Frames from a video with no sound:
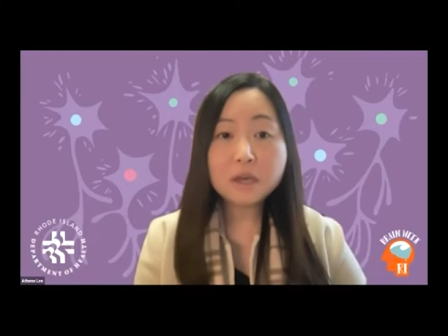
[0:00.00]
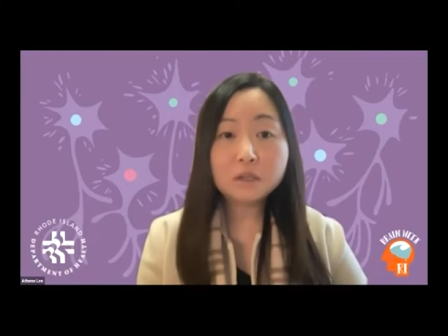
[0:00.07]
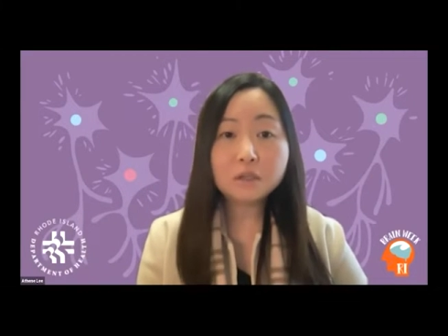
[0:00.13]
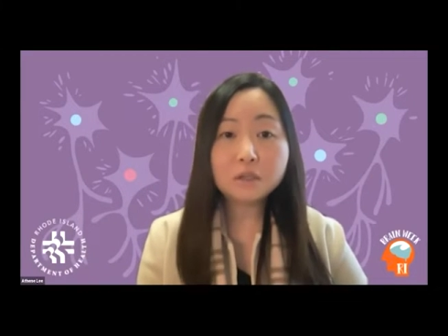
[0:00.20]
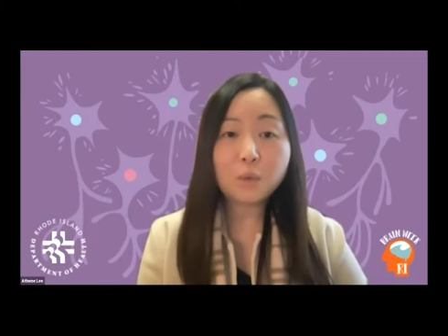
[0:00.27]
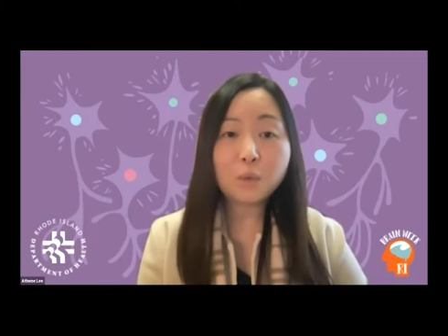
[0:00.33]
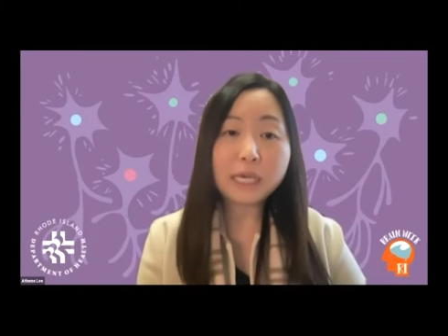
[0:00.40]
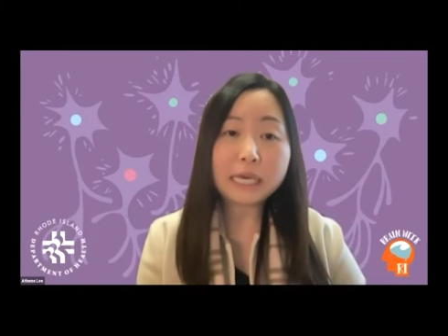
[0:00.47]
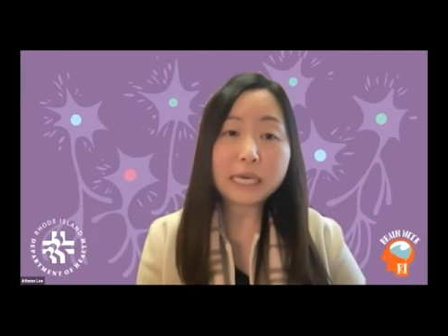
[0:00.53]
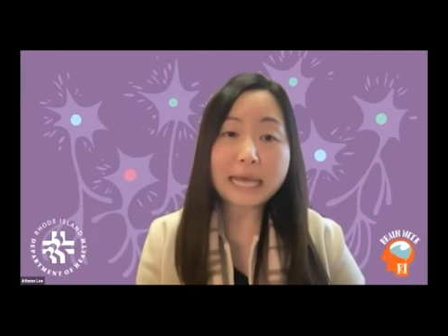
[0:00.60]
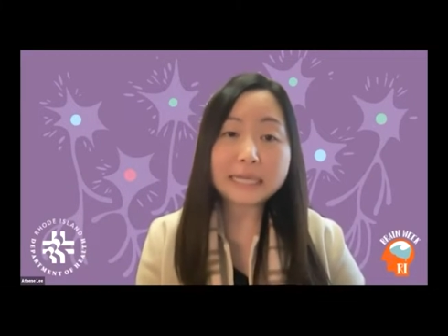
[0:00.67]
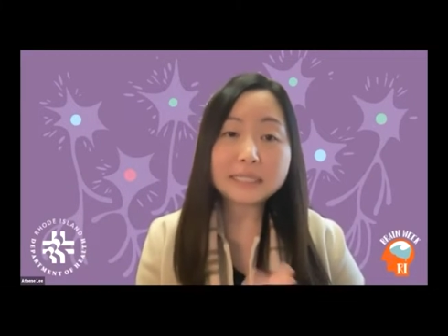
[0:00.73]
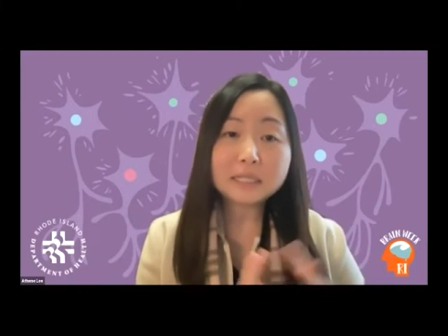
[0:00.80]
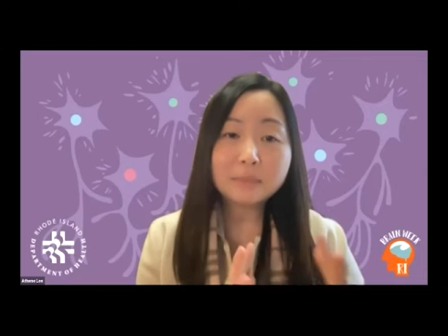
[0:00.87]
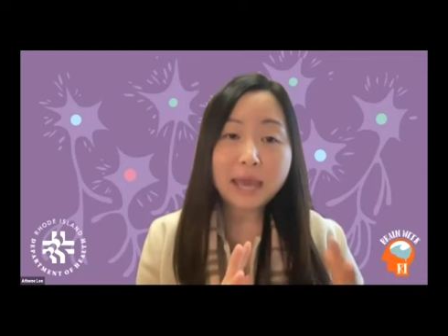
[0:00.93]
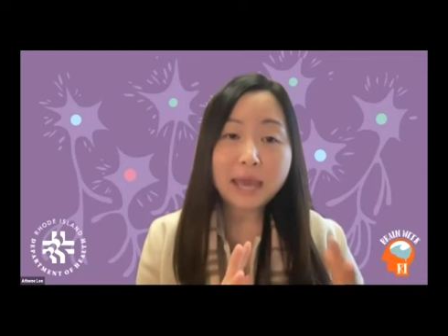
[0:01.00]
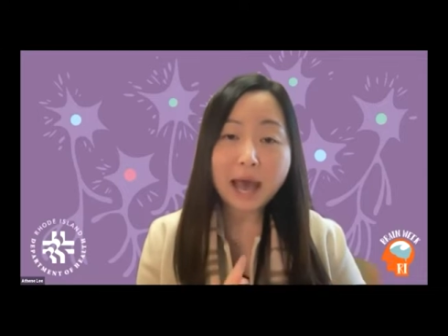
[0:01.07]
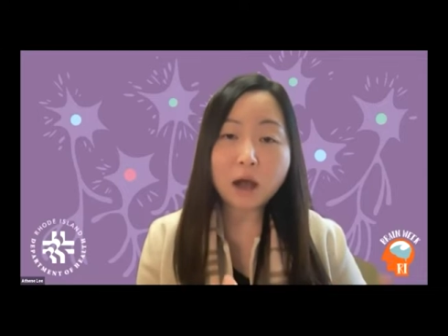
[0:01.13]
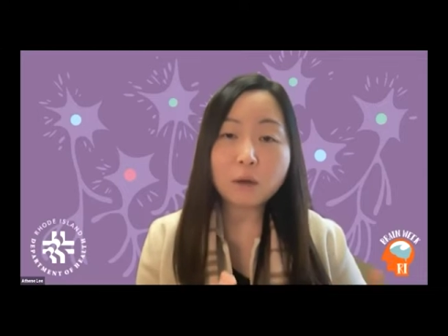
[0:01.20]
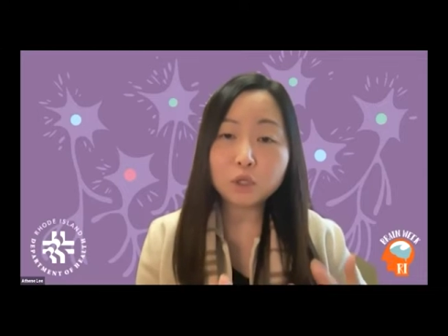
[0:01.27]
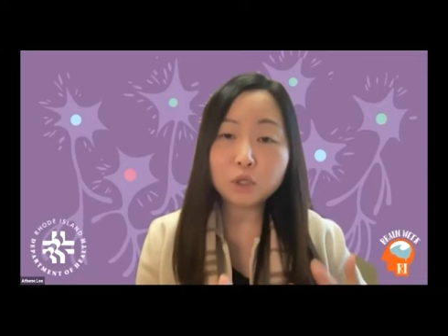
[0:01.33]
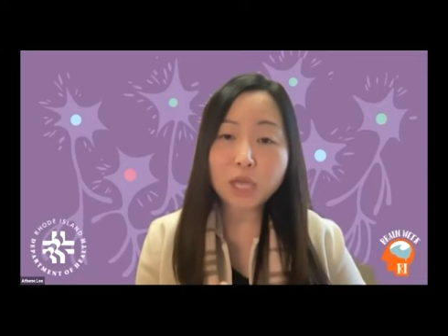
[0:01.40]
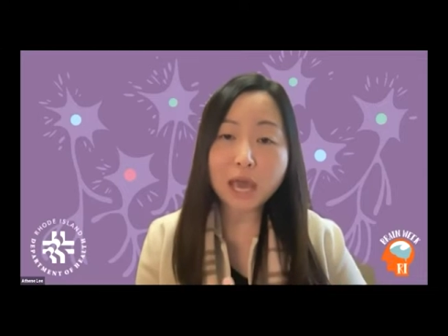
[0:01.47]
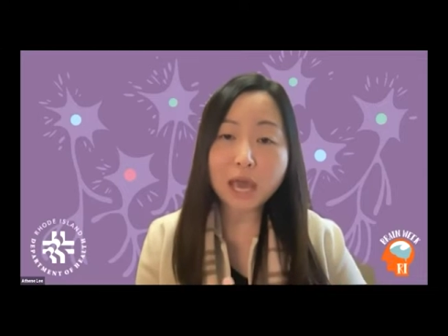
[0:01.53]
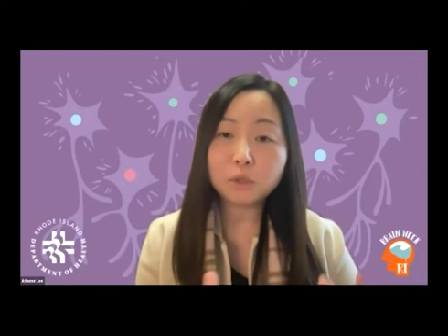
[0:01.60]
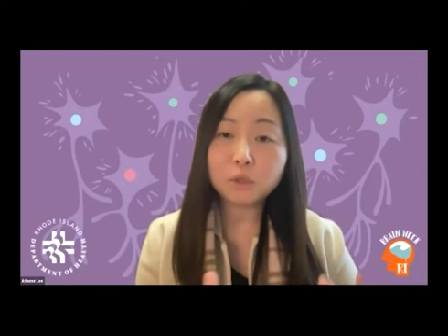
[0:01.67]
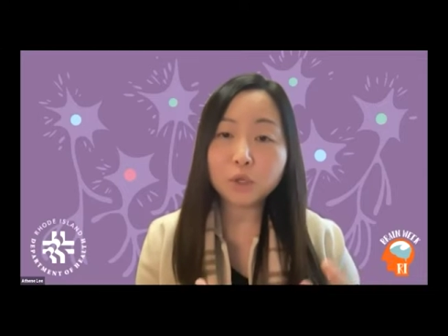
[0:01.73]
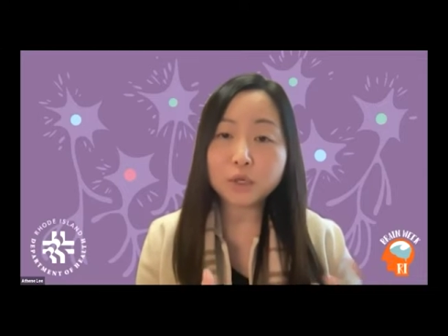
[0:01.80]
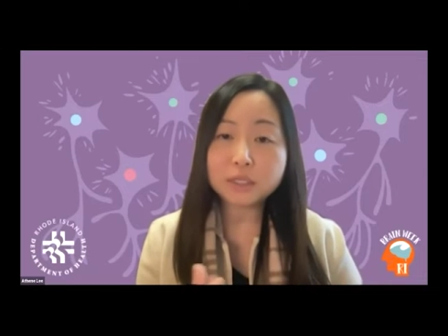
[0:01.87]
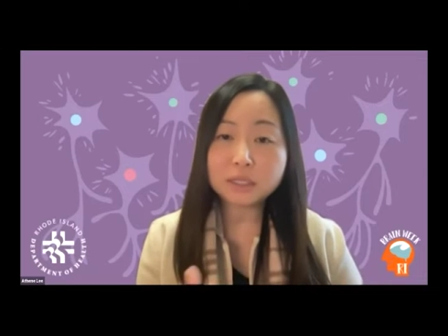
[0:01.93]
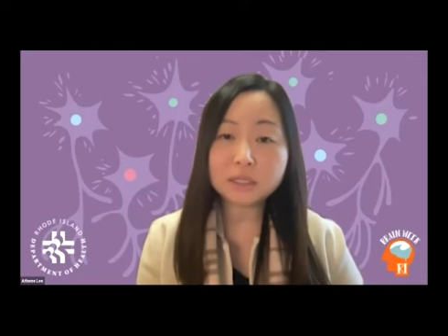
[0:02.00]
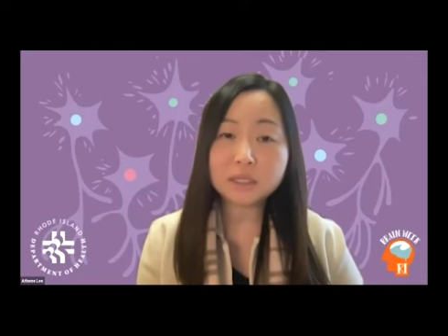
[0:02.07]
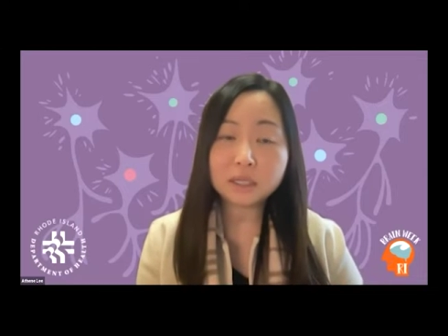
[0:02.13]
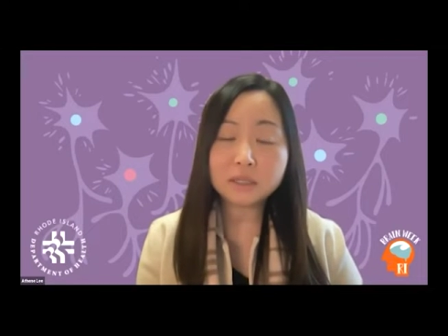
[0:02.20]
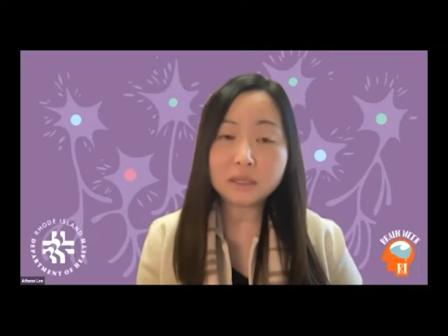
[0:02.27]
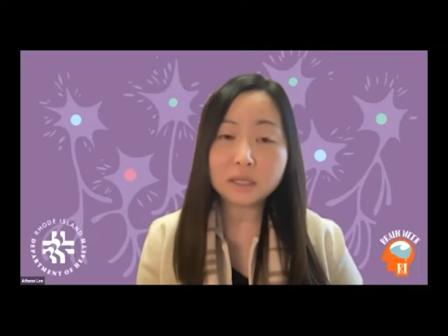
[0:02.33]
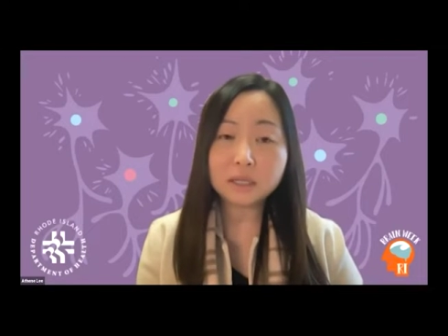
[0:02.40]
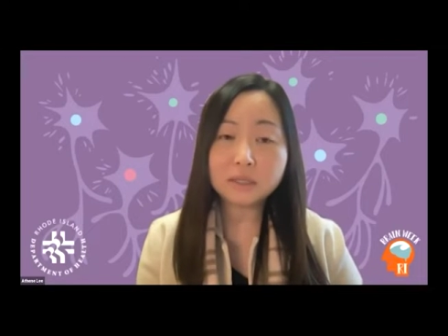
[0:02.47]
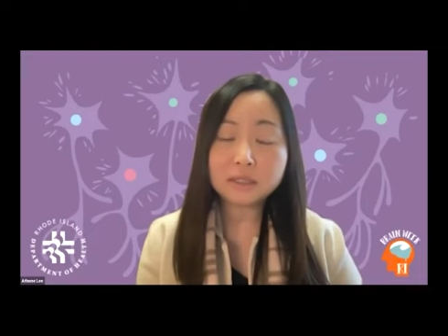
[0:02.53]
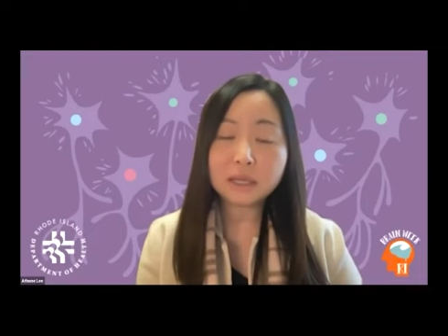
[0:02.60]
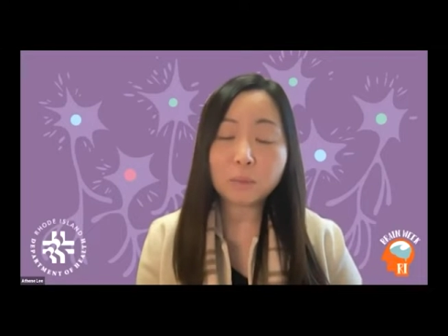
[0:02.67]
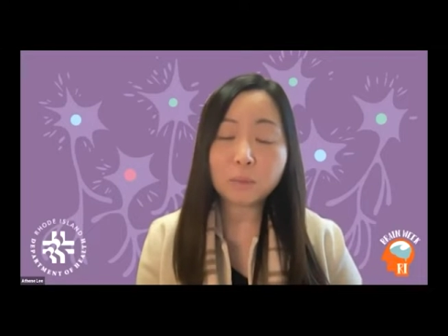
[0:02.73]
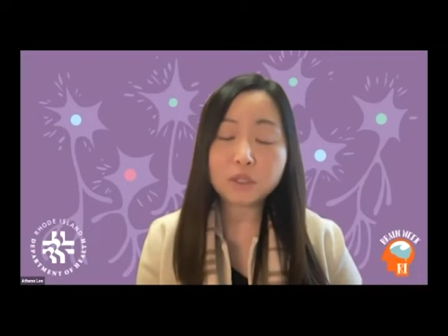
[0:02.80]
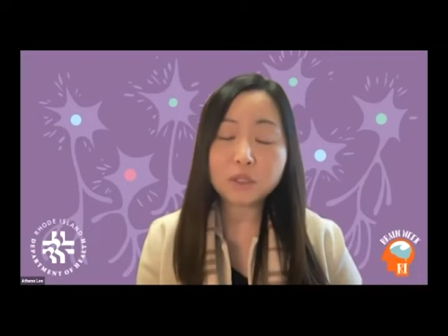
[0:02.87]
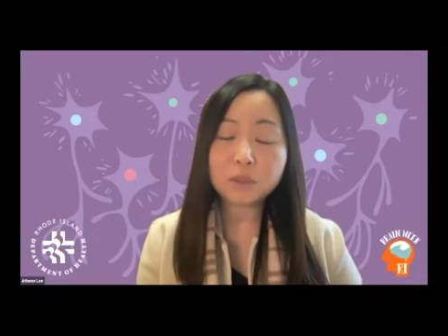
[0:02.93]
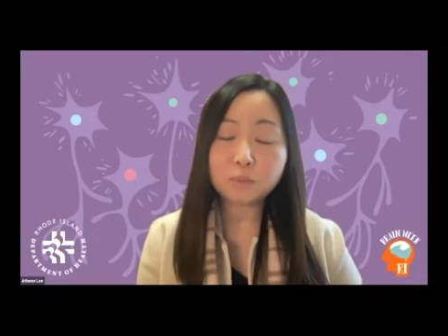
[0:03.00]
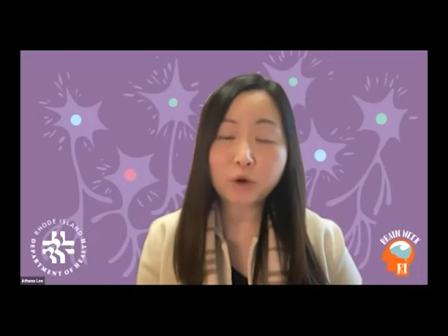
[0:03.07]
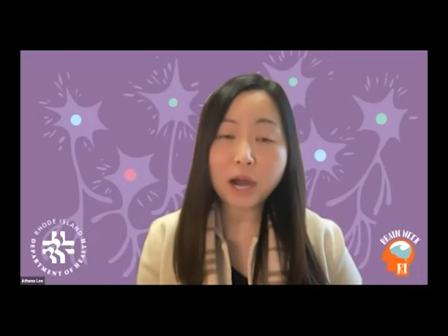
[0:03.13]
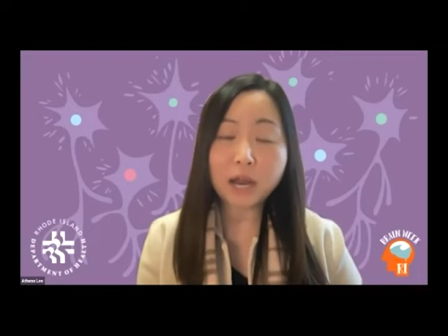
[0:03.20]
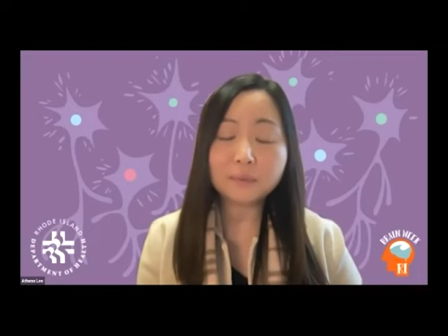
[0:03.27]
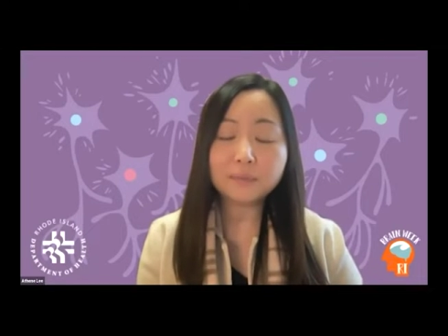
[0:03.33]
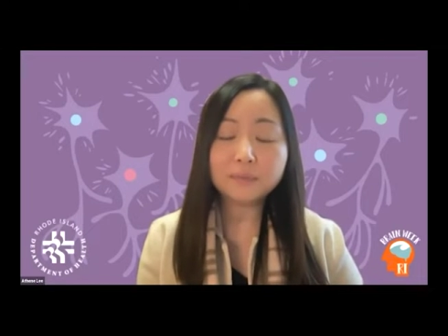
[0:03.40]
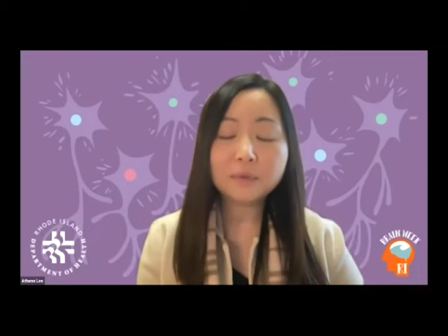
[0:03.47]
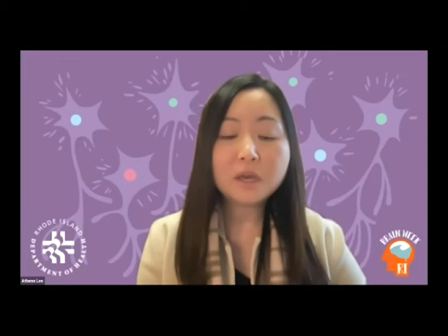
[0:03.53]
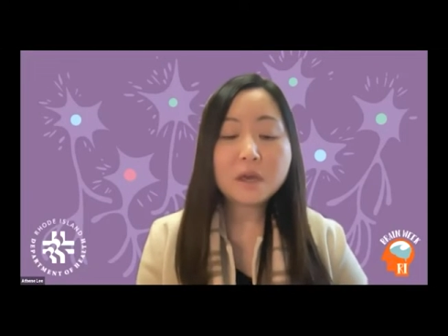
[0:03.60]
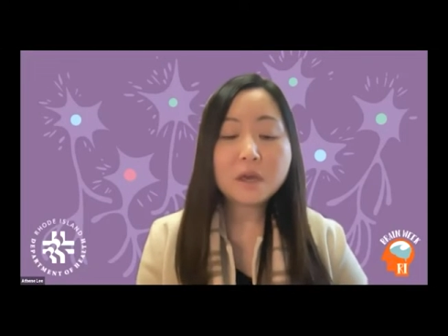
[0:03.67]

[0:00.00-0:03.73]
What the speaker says: So we can estimate how much amyloid is in someone's brain.